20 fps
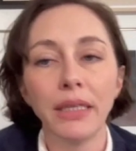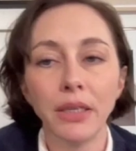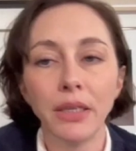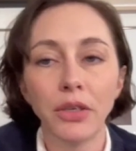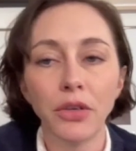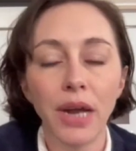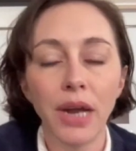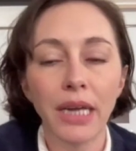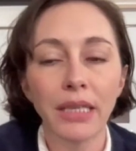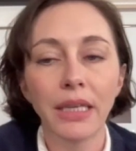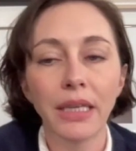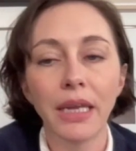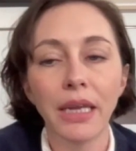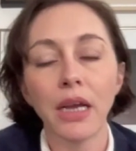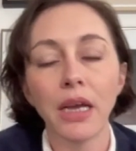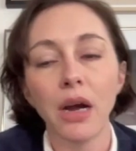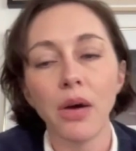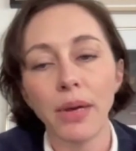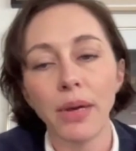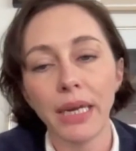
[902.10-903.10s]
into directing,
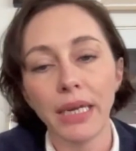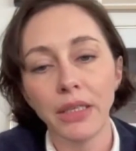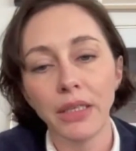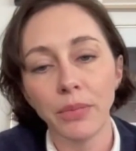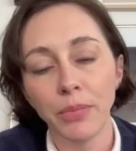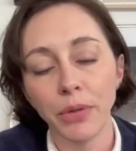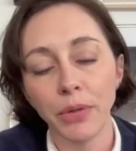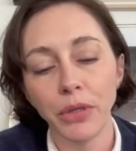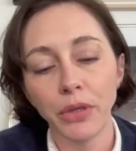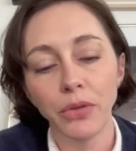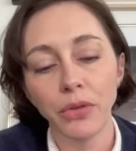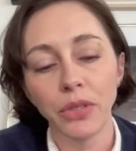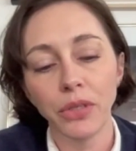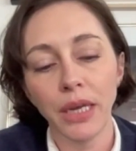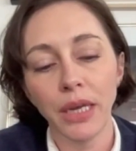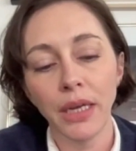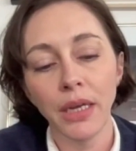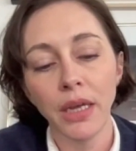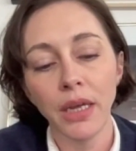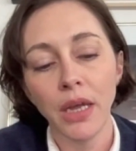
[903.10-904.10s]
going into
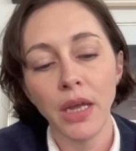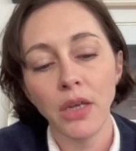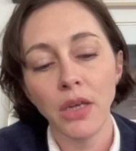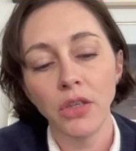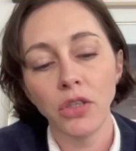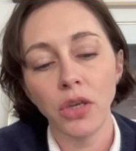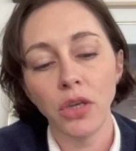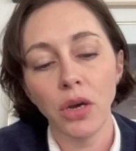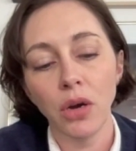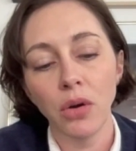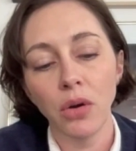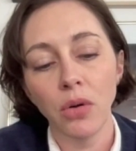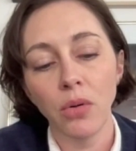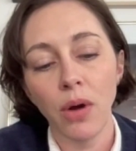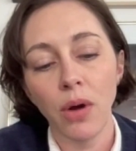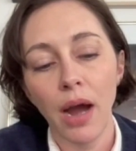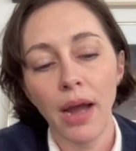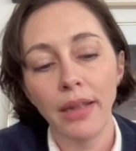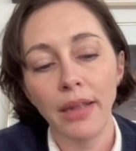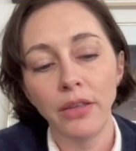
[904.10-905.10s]
producing.
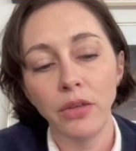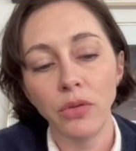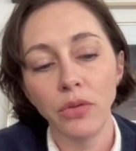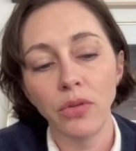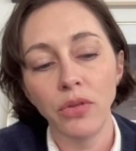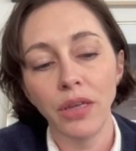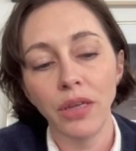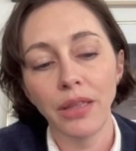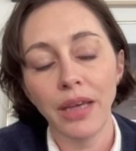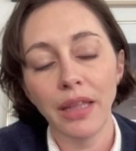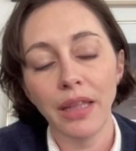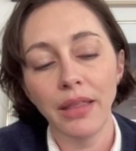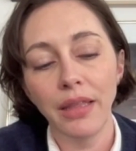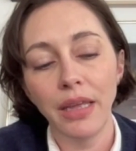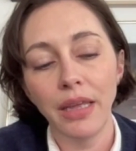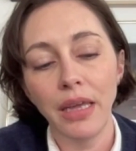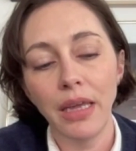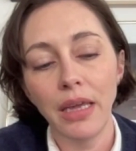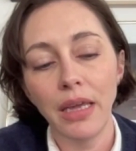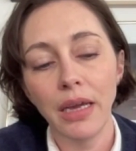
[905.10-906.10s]
So I do think that
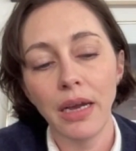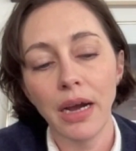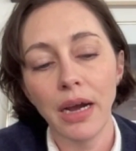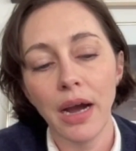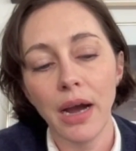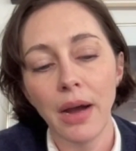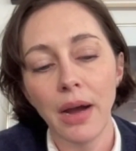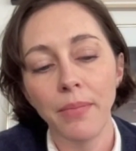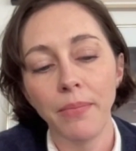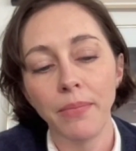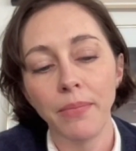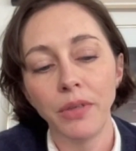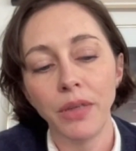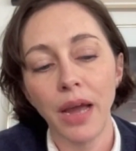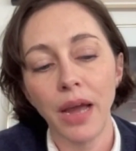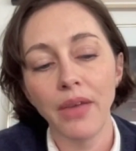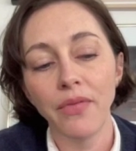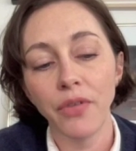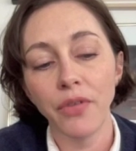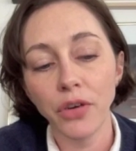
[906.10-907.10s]
the um,
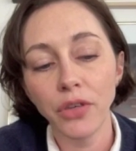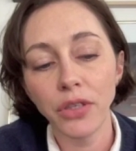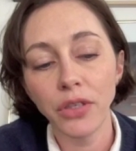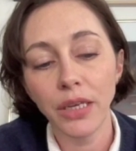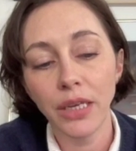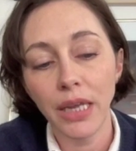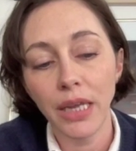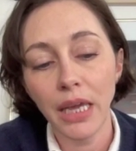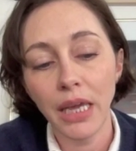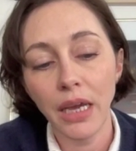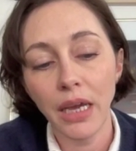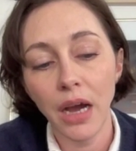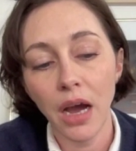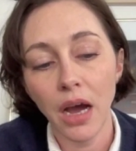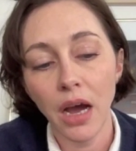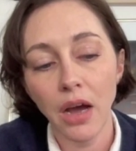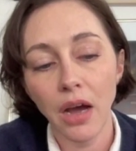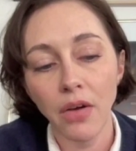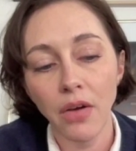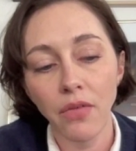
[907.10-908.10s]
diversity
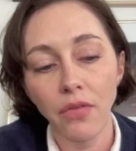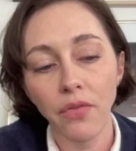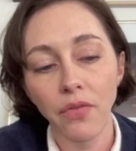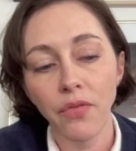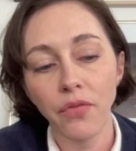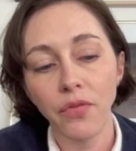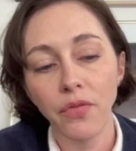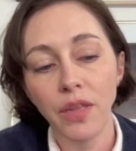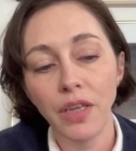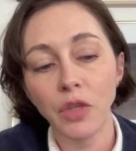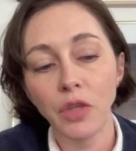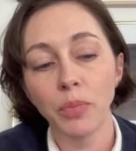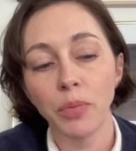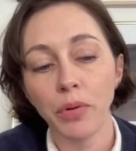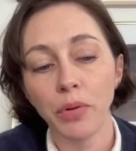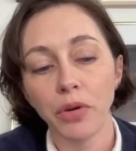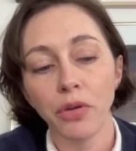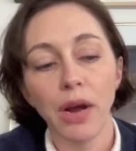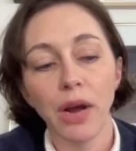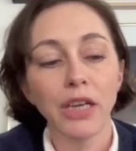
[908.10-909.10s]
of this
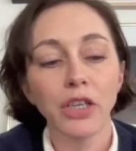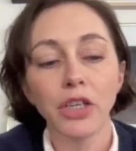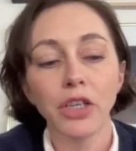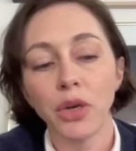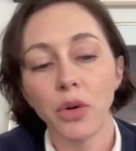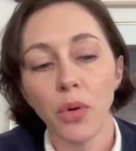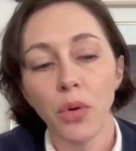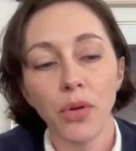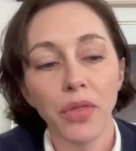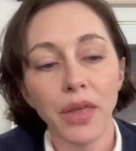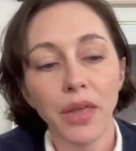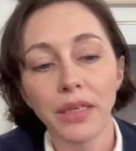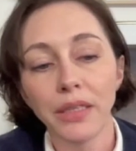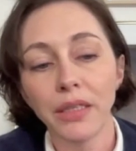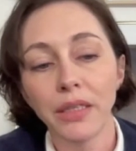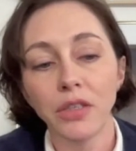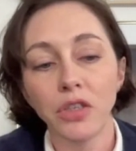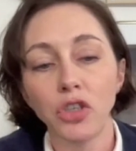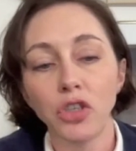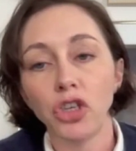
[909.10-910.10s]
progression or
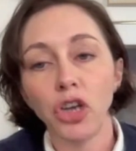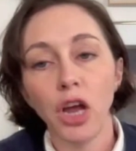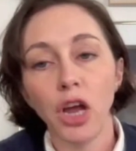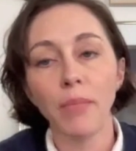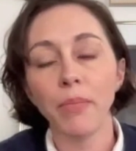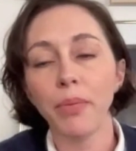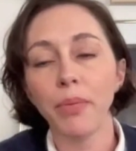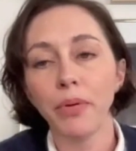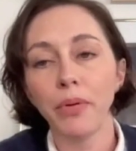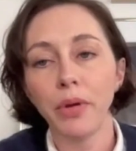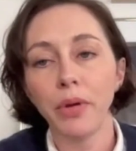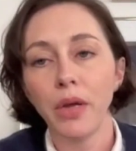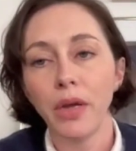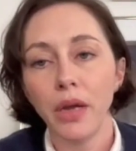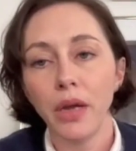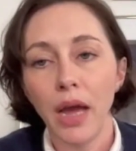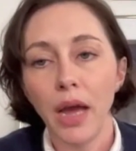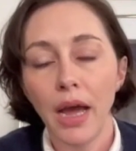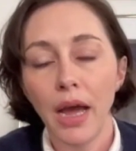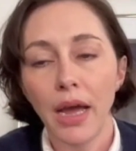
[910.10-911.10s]
this jump
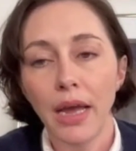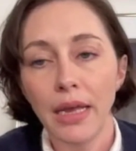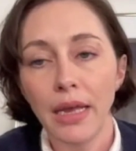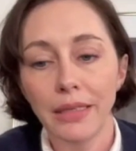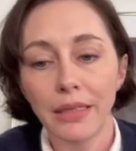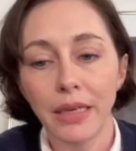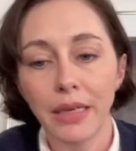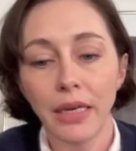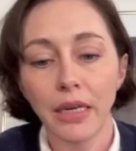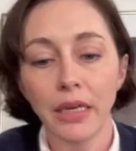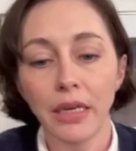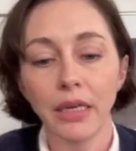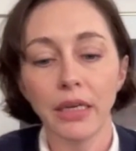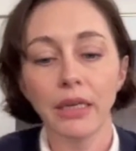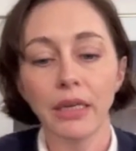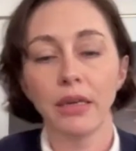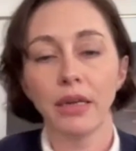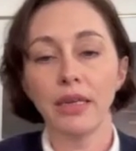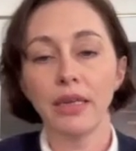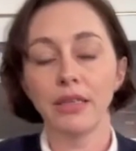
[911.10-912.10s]
uh, is
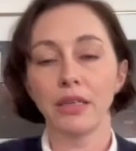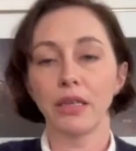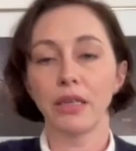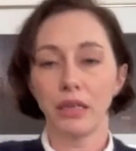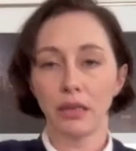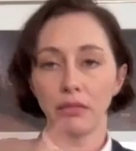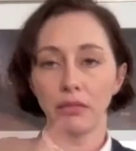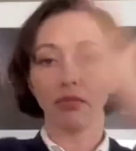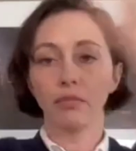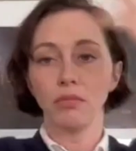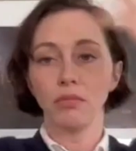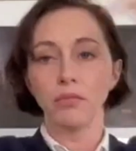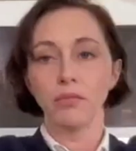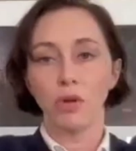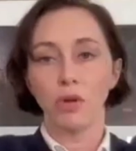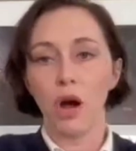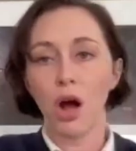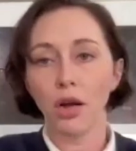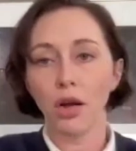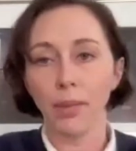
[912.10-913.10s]
gonna is gonna
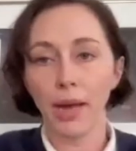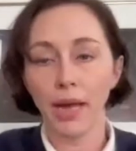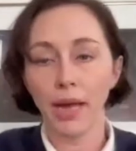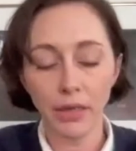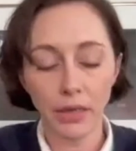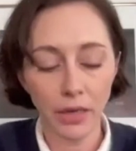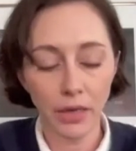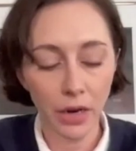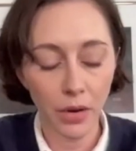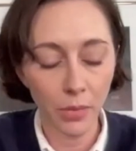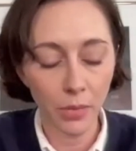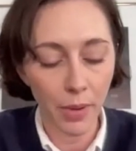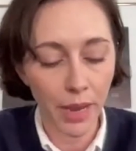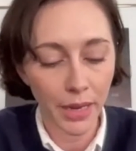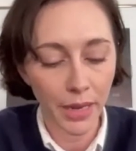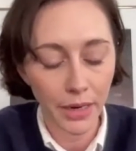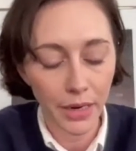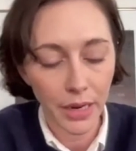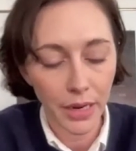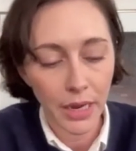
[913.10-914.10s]
augment, you know.
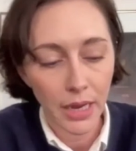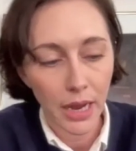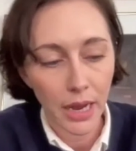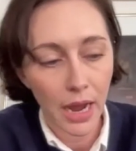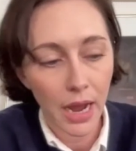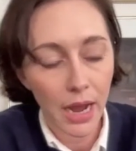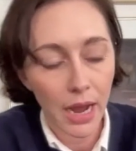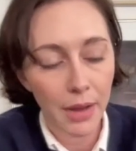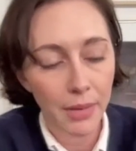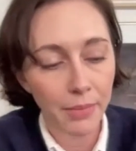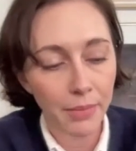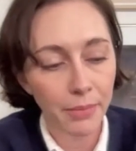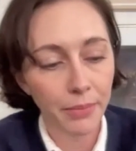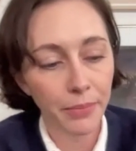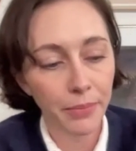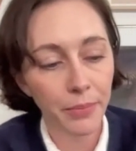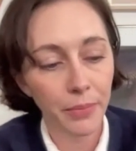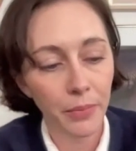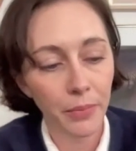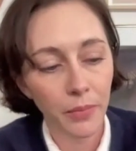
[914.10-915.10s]
But um,